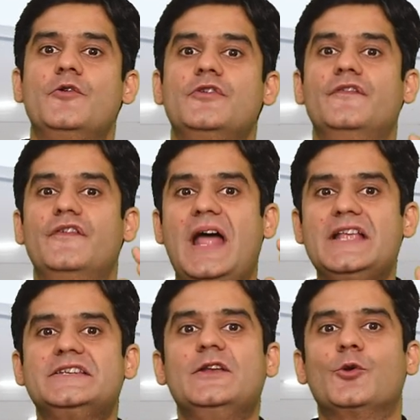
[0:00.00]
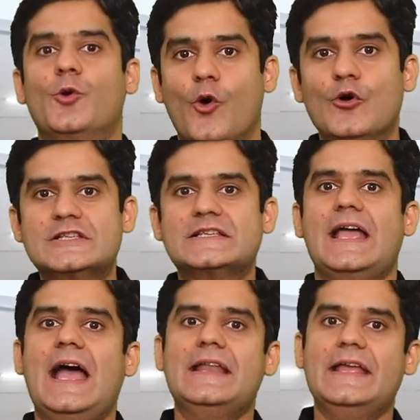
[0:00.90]
your financial goals
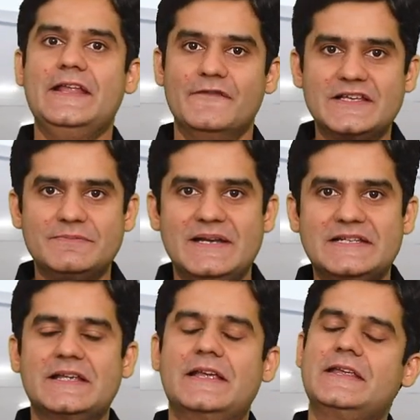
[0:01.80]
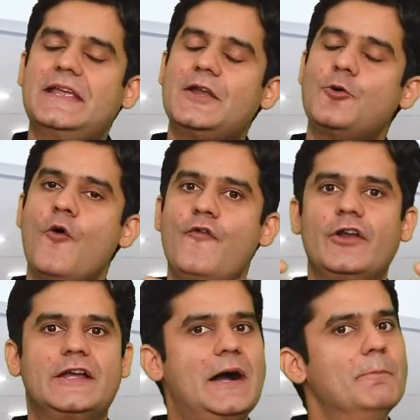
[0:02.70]
and investments can go
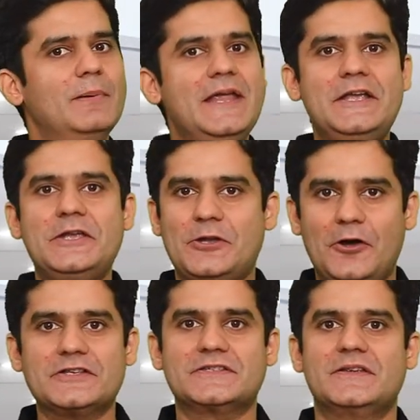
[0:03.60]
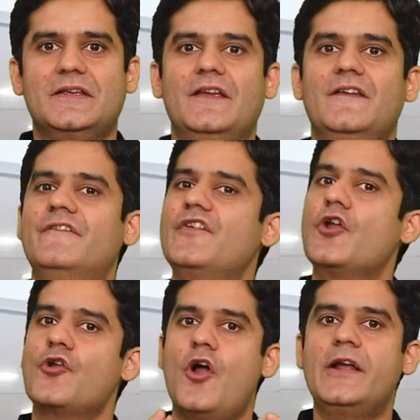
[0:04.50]
for a complete toss if you
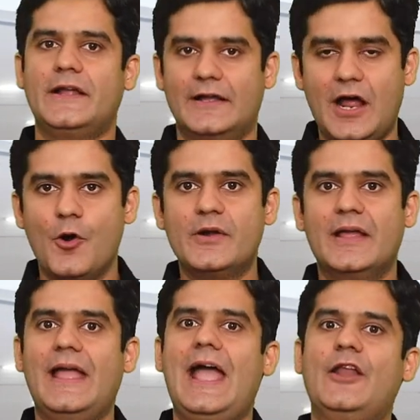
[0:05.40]
are not around,